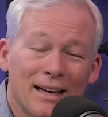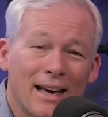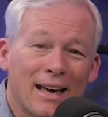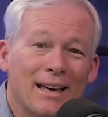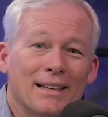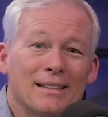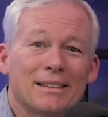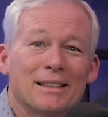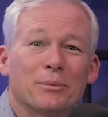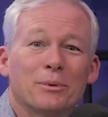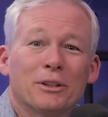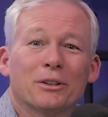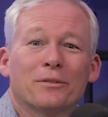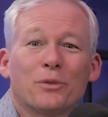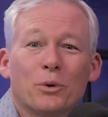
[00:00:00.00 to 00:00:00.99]
and uh, we
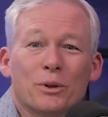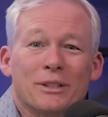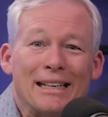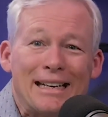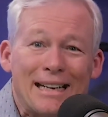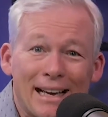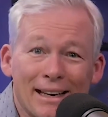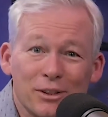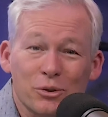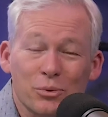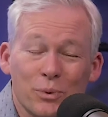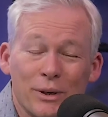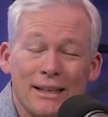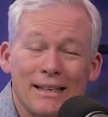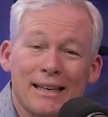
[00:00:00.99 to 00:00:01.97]
look forward to next
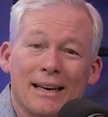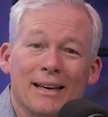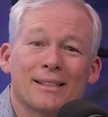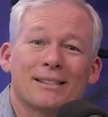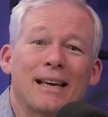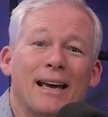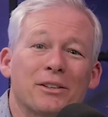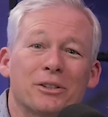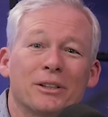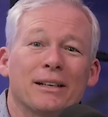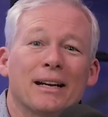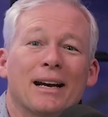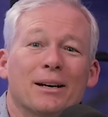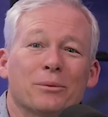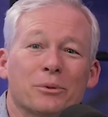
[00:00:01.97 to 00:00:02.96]
week as Ashley and
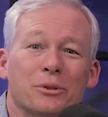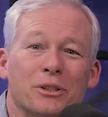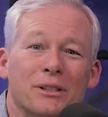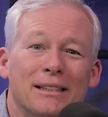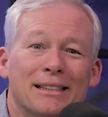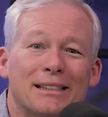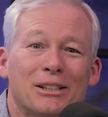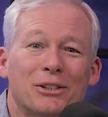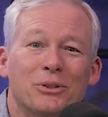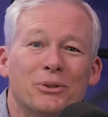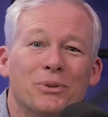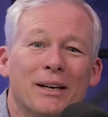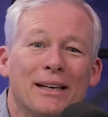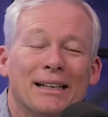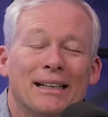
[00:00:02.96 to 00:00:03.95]
I will seek to